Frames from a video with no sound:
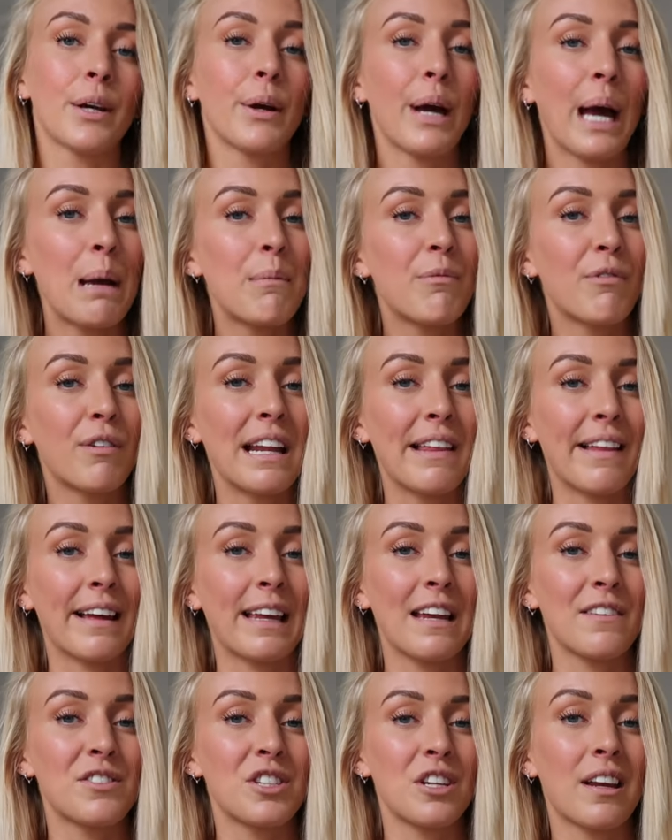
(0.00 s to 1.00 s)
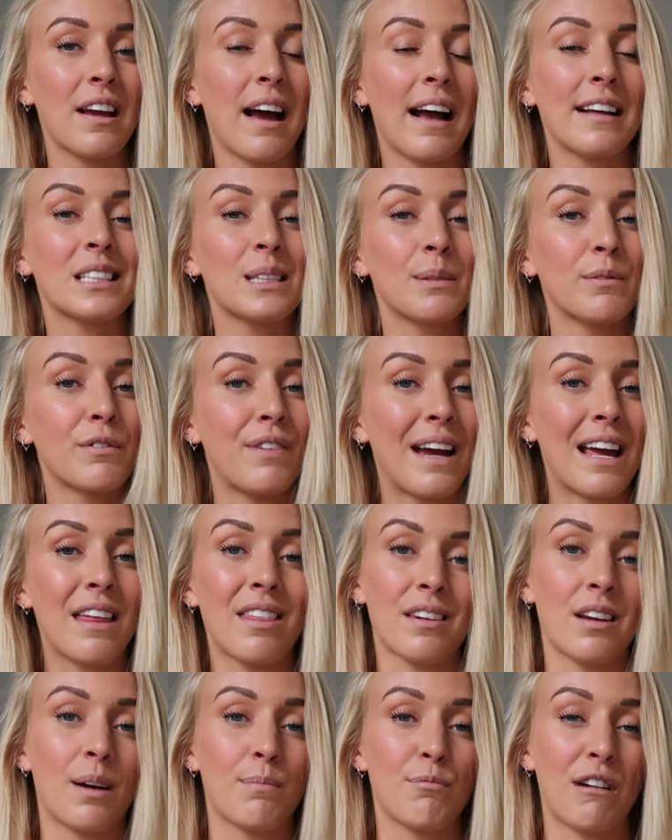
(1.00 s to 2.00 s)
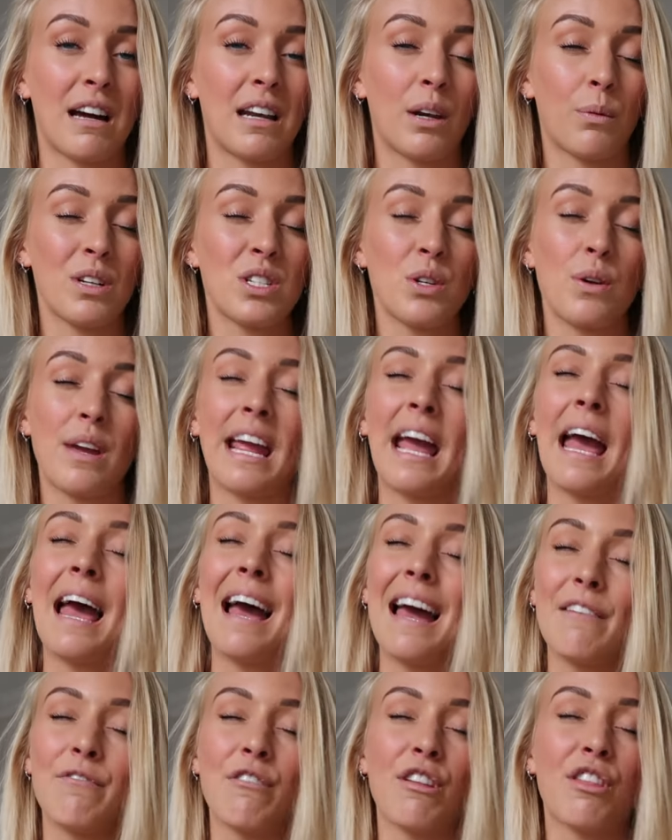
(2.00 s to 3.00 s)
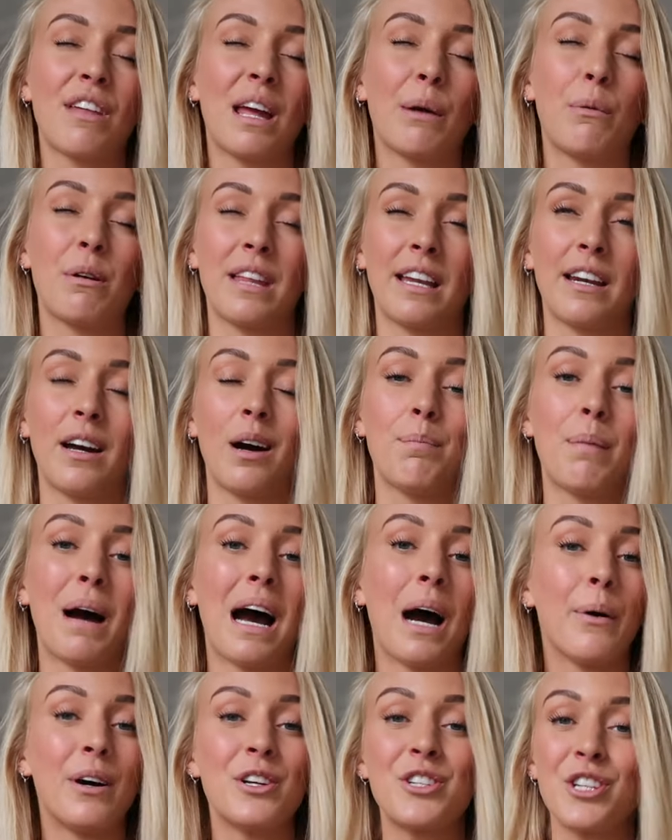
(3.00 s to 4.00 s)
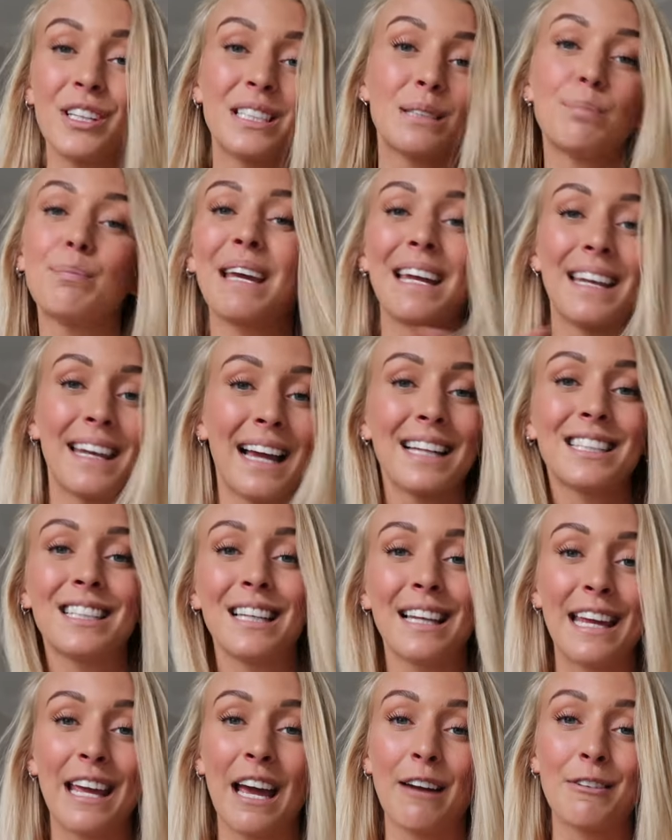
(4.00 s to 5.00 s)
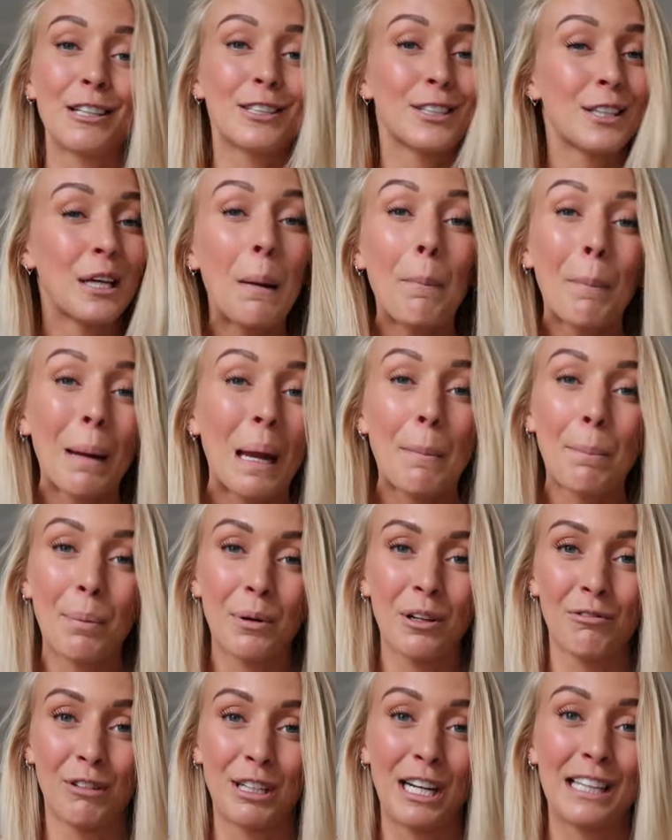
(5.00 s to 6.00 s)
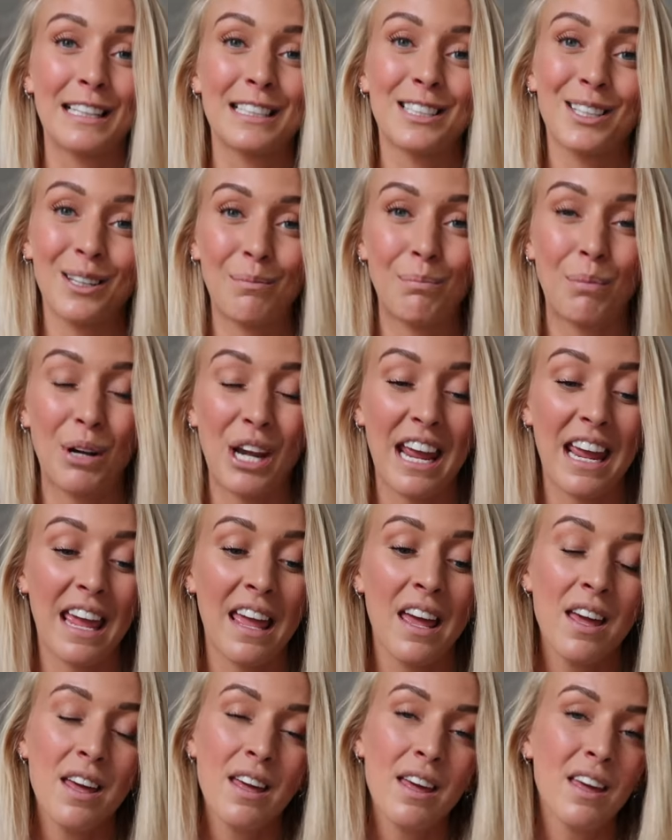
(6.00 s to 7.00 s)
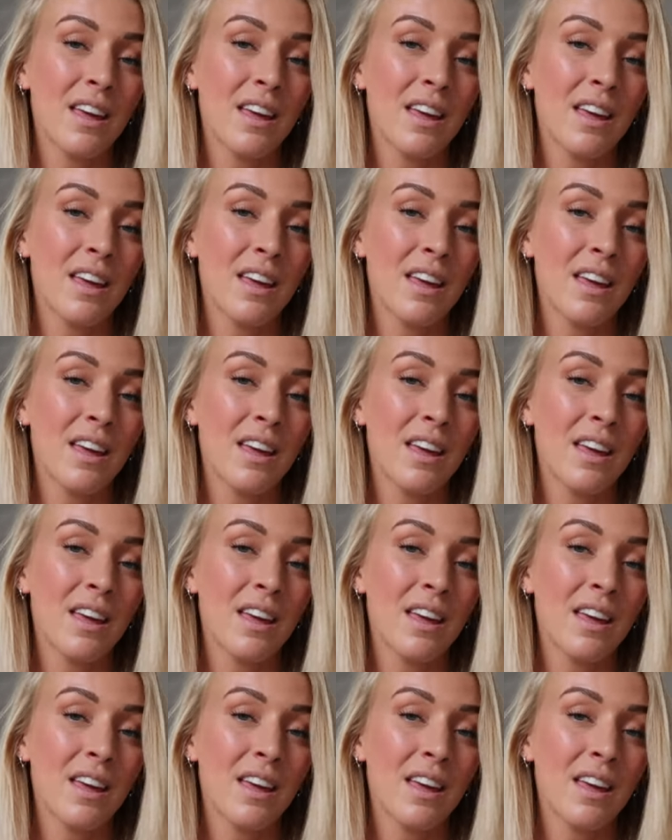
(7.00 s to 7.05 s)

So hopefully that gives you guys some faith in our brand. We're doing everything within our power, just me and Natalie, and you two people running this company,